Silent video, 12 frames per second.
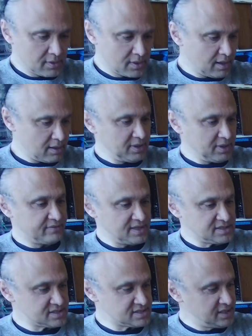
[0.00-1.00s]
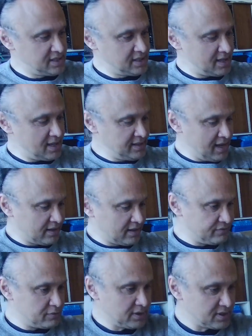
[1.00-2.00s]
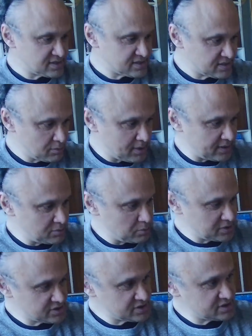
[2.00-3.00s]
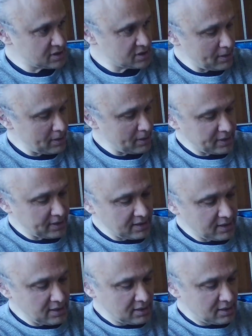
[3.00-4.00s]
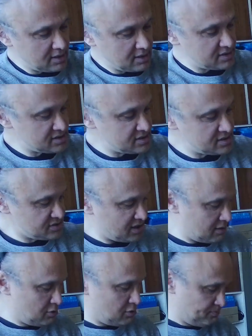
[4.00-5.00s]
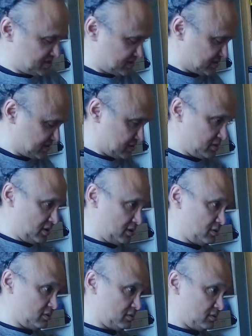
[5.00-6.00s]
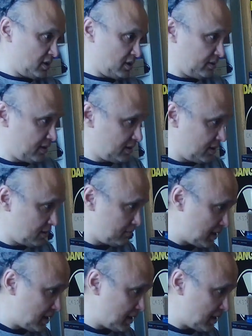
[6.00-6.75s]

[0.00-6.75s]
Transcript: I believe this is the active one. This is the one which is equipped with the Oops! Oh, that's